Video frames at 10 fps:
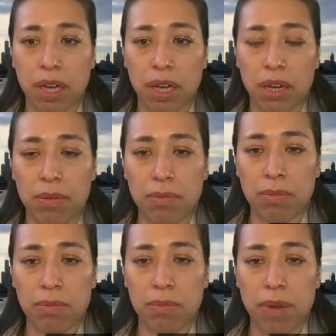
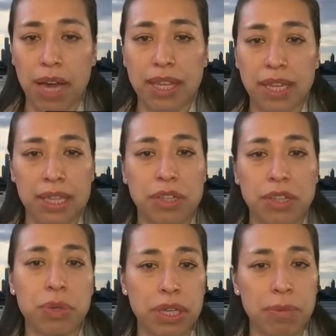um, I think that
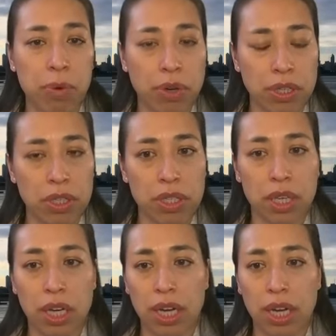that's really important.
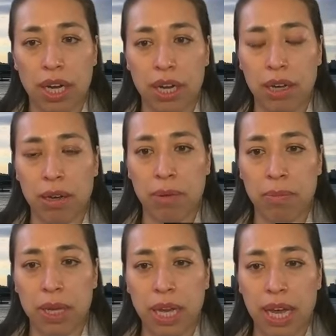
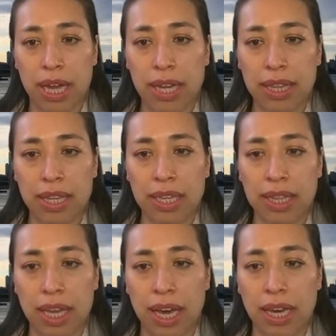Um, and I think
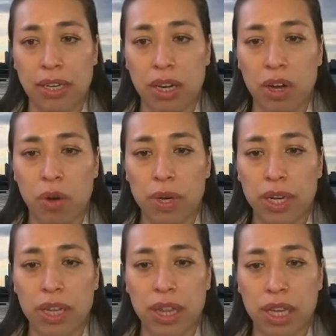that one
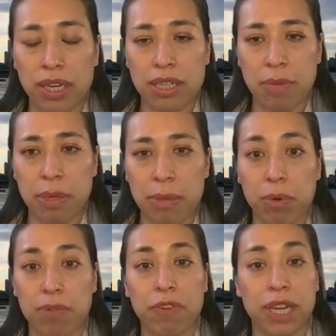of the things that
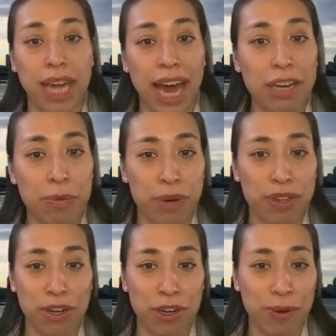people forget when
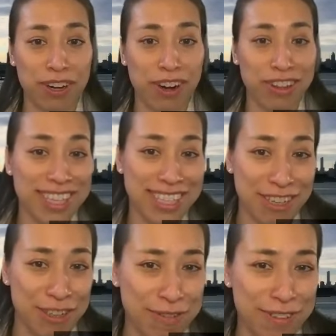they're going on this
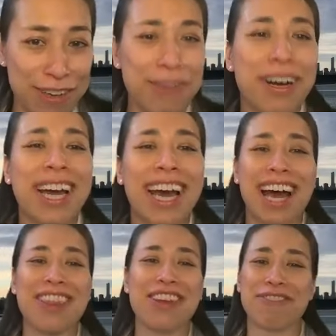interview
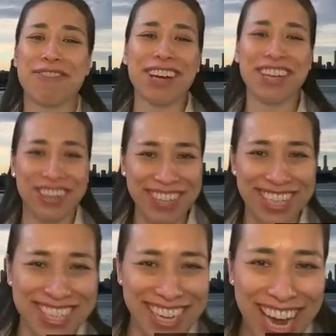and they're very
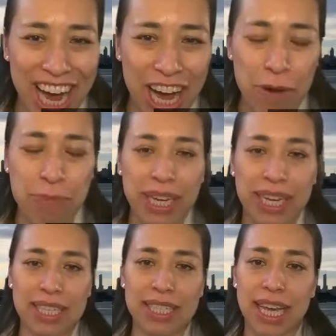nervous um,
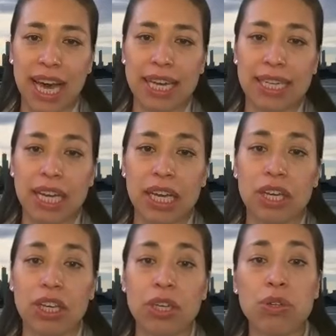is that
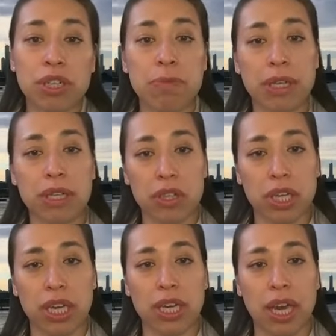you should be
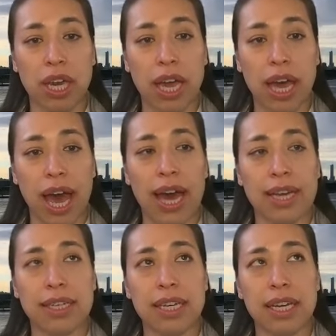looking
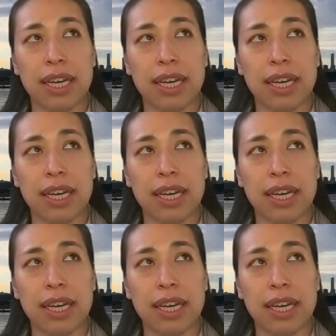at